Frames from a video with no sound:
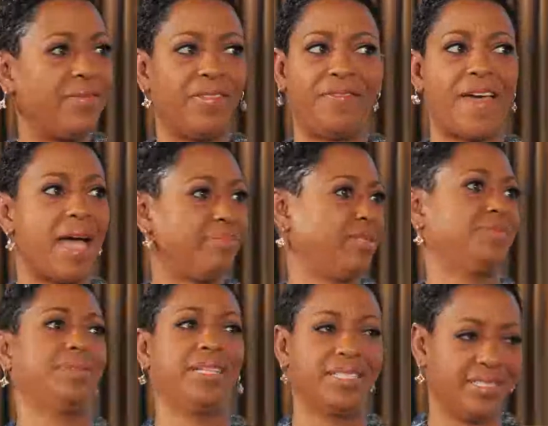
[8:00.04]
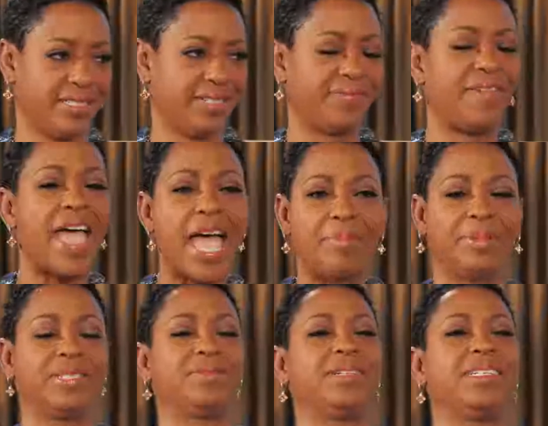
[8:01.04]
We have a fabulous relationship.
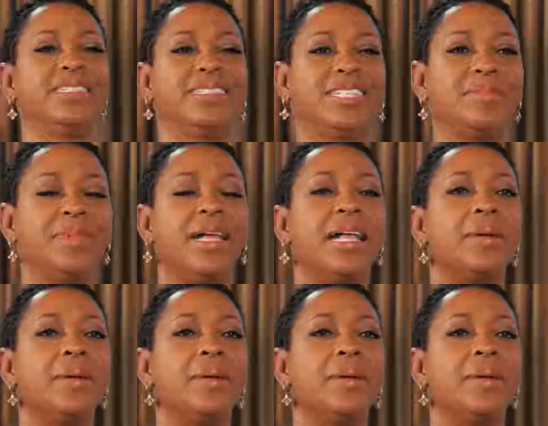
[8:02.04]
Relationship.